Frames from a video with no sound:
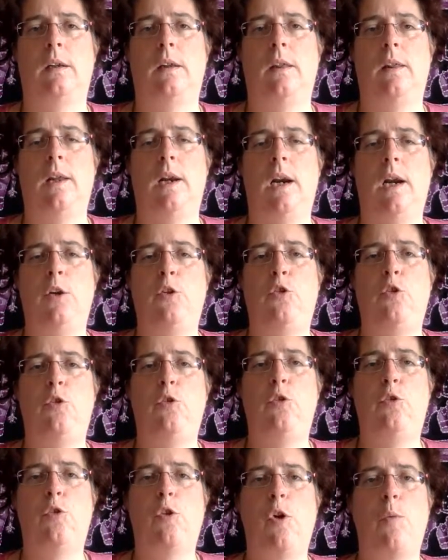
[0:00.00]
There are
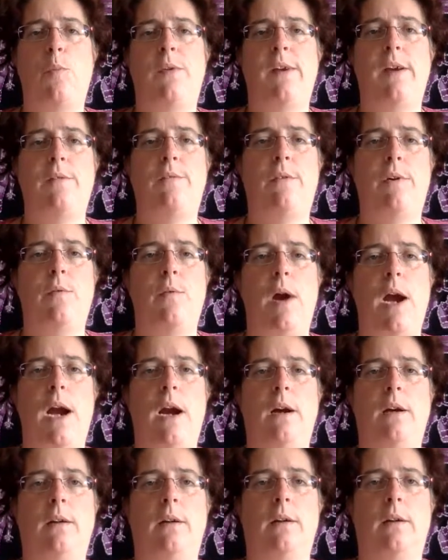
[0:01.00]
dewdrops
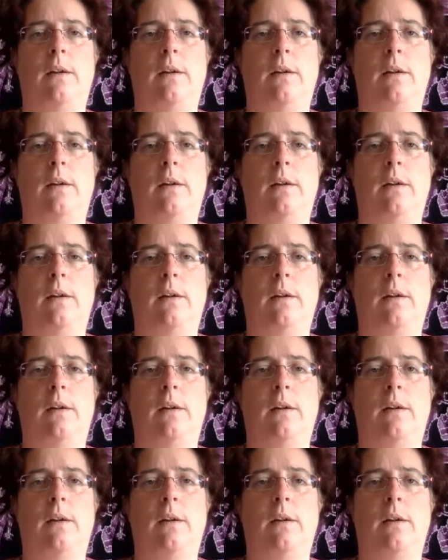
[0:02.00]
everywhere.